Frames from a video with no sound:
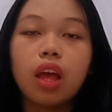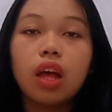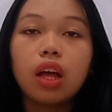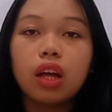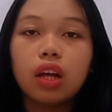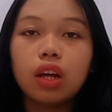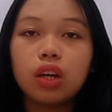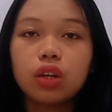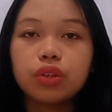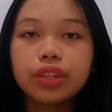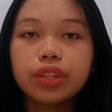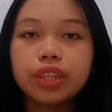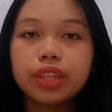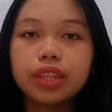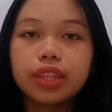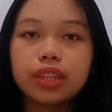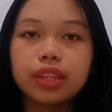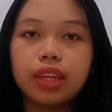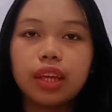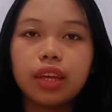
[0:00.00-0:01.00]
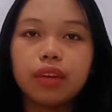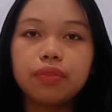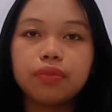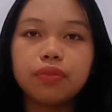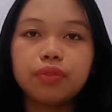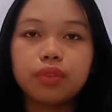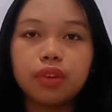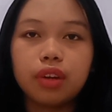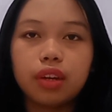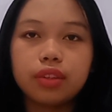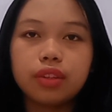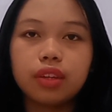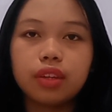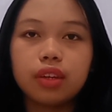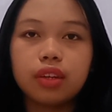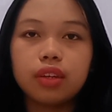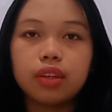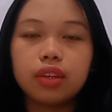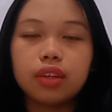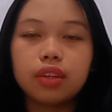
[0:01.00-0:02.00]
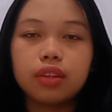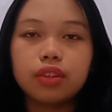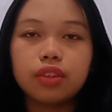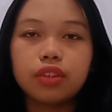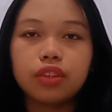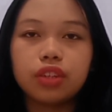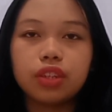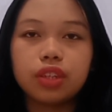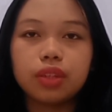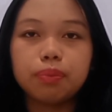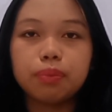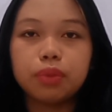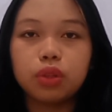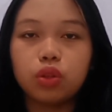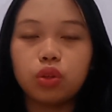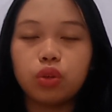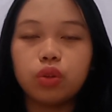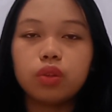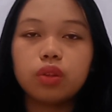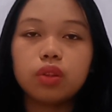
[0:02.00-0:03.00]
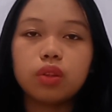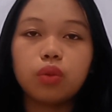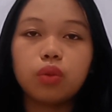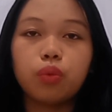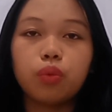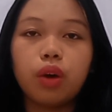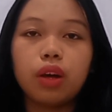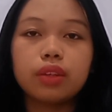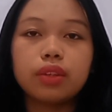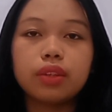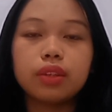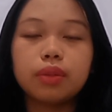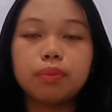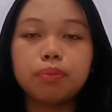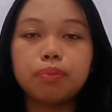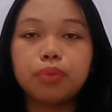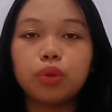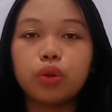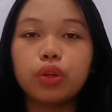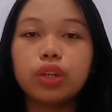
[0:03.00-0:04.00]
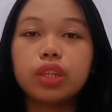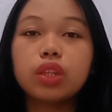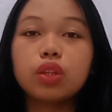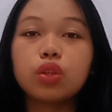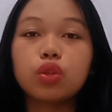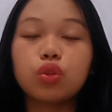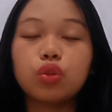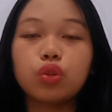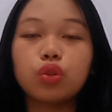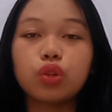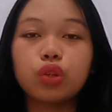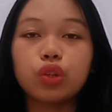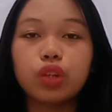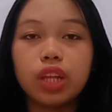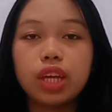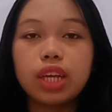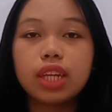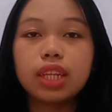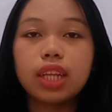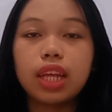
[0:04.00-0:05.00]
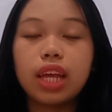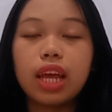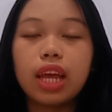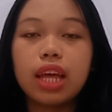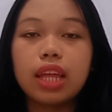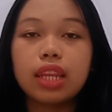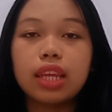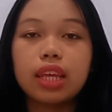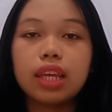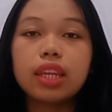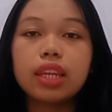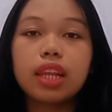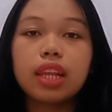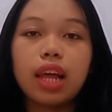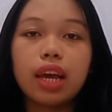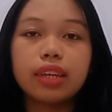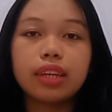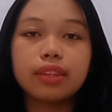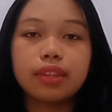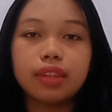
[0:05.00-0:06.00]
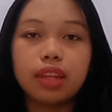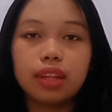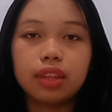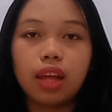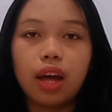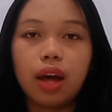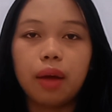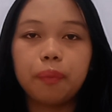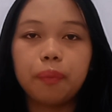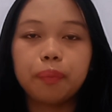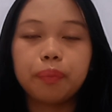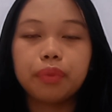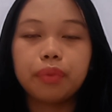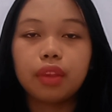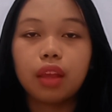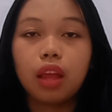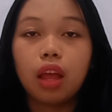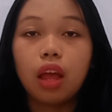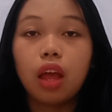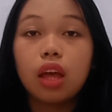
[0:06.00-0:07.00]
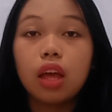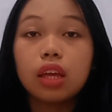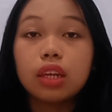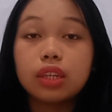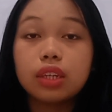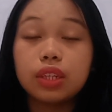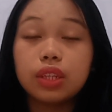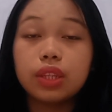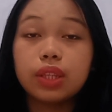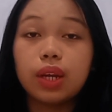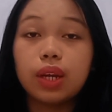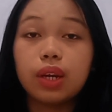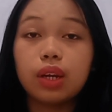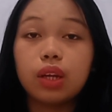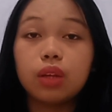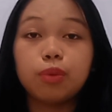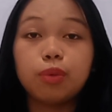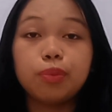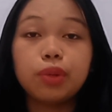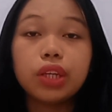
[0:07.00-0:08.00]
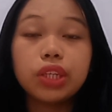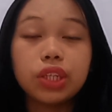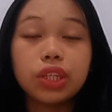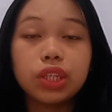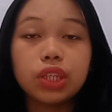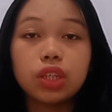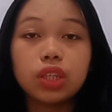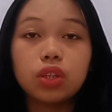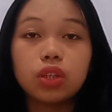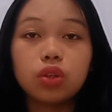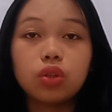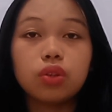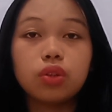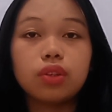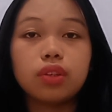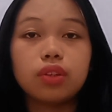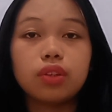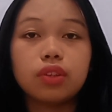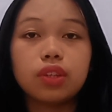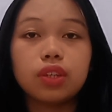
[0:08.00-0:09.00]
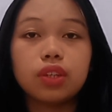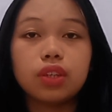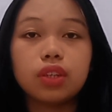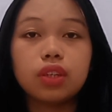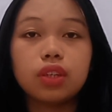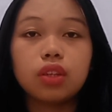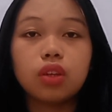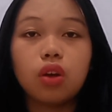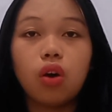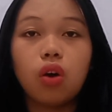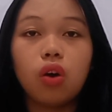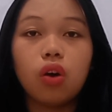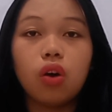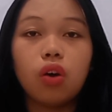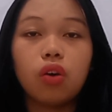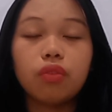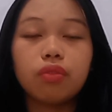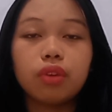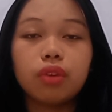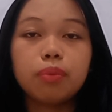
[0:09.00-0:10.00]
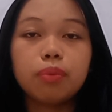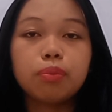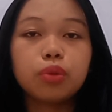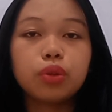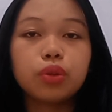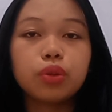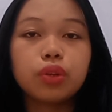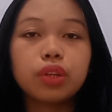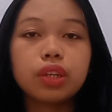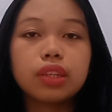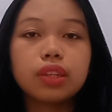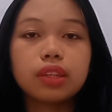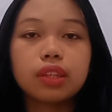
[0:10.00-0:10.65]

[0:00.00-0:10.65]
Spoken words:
A quantitative research method was employed to collect and analyze data. The target population consisted of employees